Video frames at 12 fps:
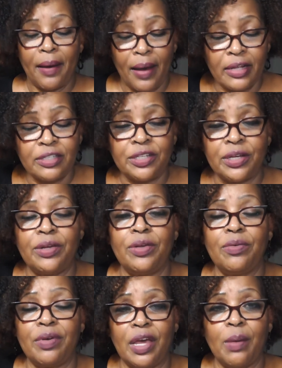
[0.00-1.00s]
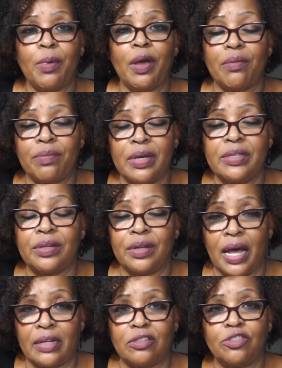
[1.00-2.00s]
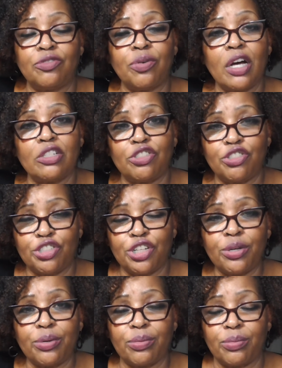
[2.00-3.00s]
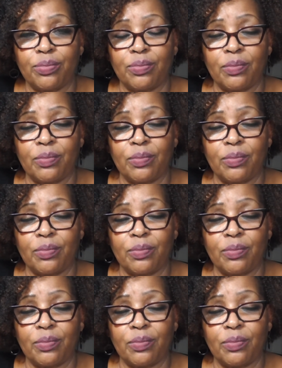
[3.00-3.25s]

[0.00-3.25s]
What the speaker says: until you give me a reason not to trust you.